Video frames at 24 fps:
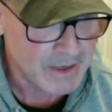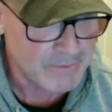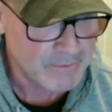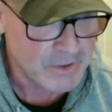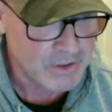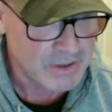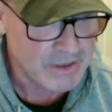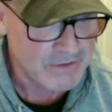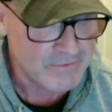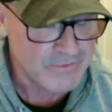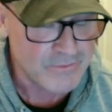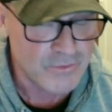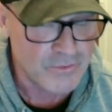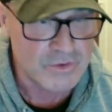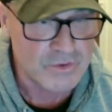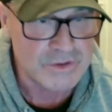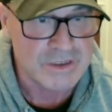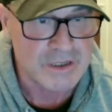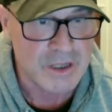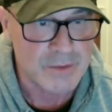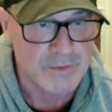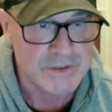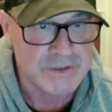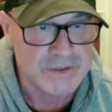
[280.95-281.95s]
I'm looking forward
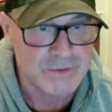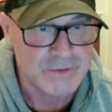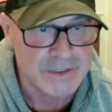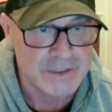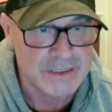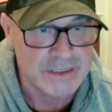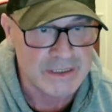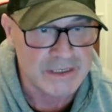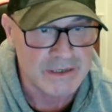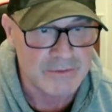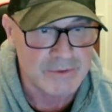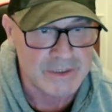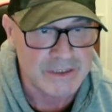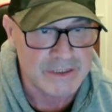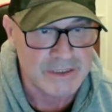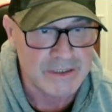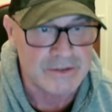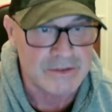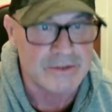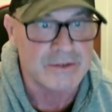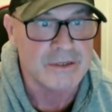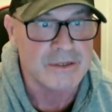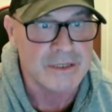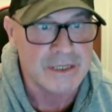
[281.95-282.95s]
to coming to India with
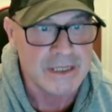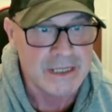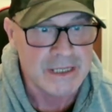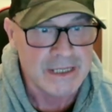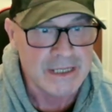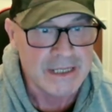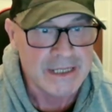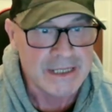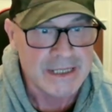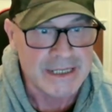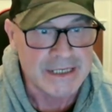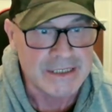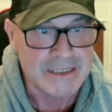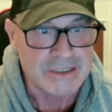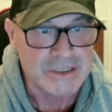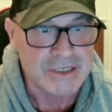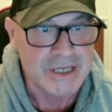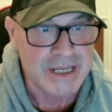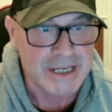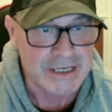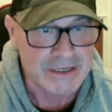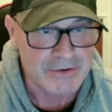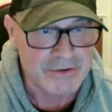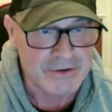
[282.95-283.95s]
you in
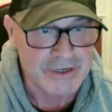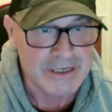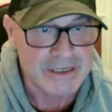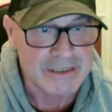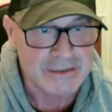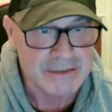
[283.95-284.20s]
January.